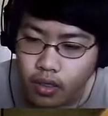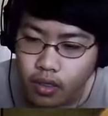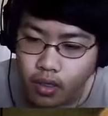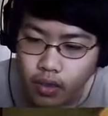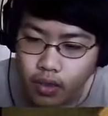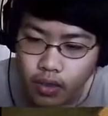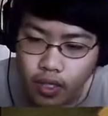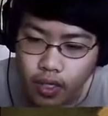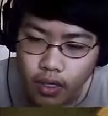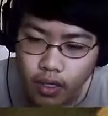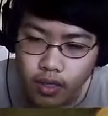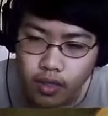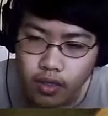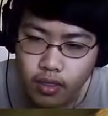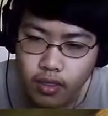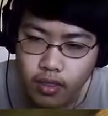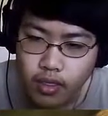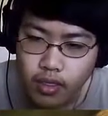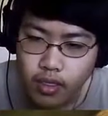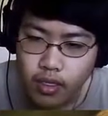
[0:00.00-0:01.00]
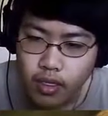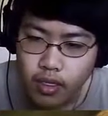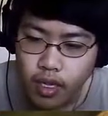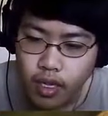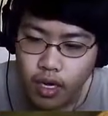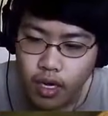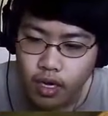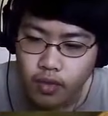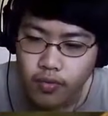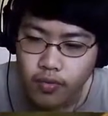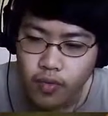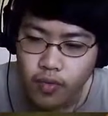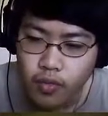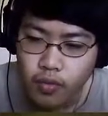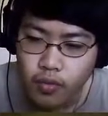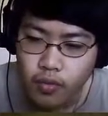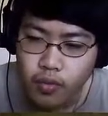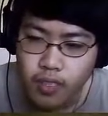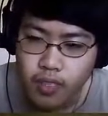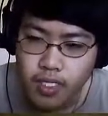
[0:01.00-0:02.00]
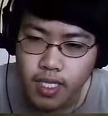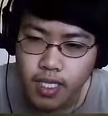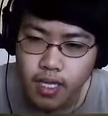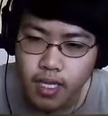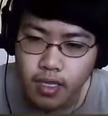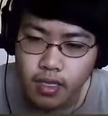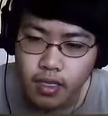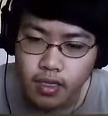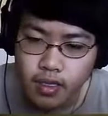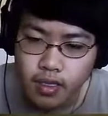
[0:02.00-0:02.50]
Okay. I don't even know what was that.